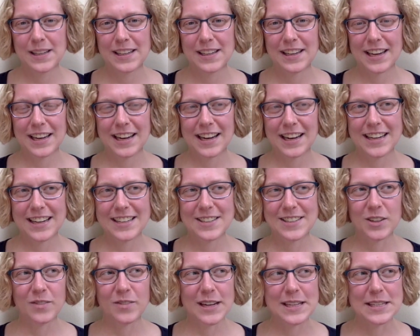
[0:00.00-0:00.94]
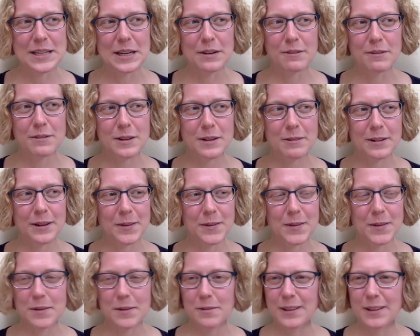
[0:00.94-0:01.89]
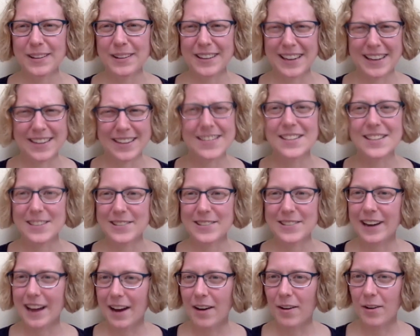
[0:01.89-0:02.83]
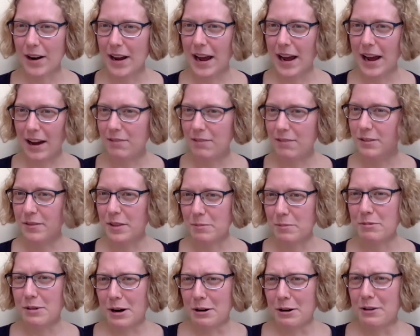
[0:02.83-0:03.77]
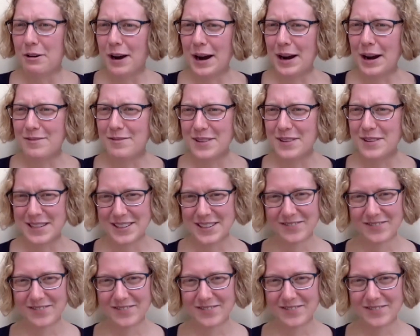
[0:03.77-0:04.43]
And I had told myself that we only really had to do an hour and a half of the program,